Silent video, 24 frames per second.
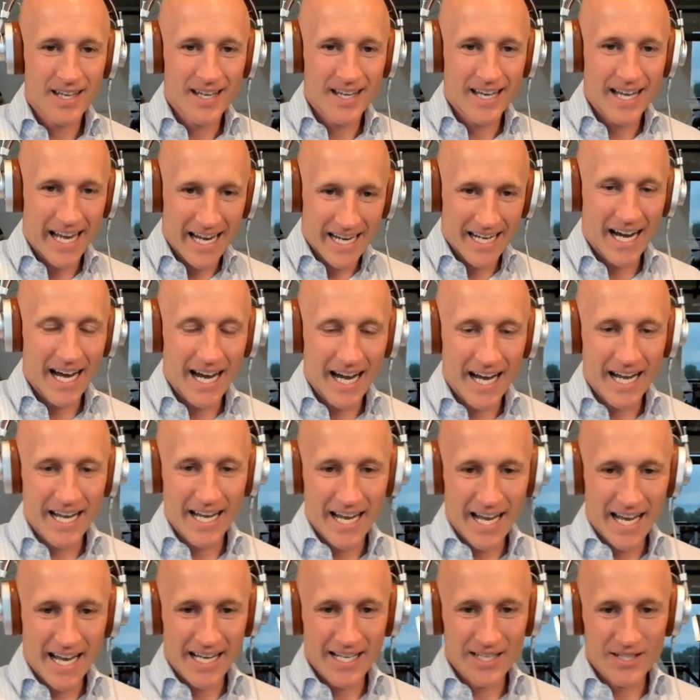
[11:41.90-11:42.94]
AI
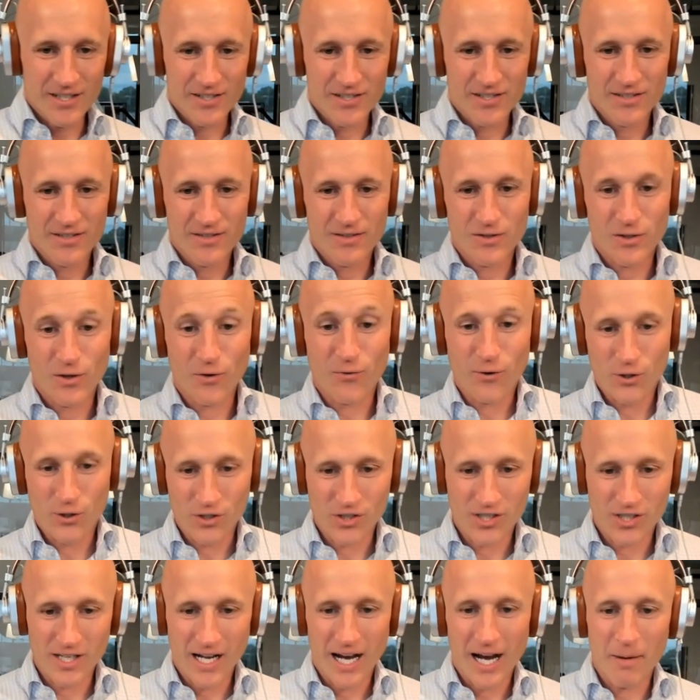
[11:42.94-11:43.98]
as the
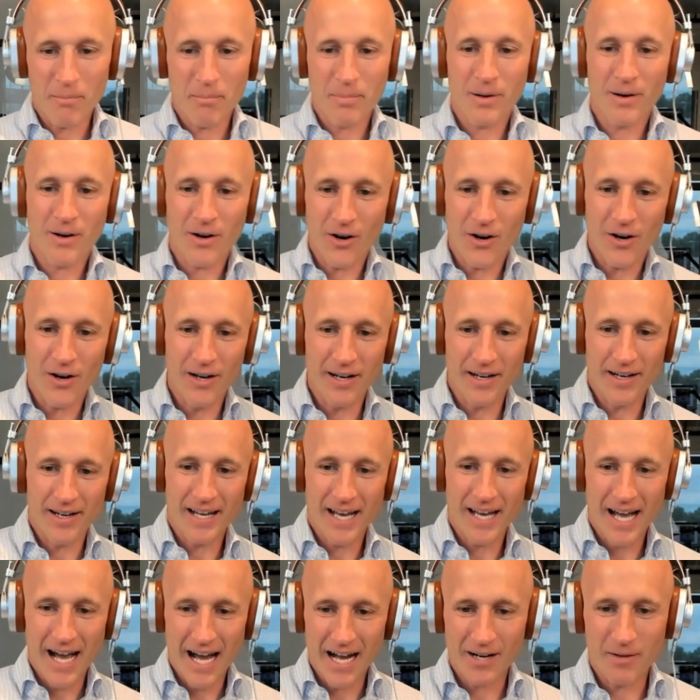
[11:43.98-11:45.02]
first stop on
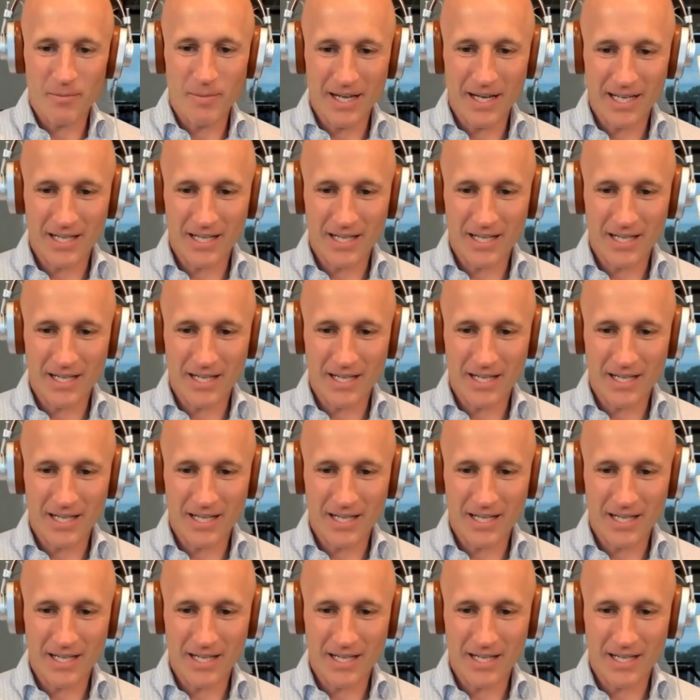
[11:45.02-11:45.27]
how to make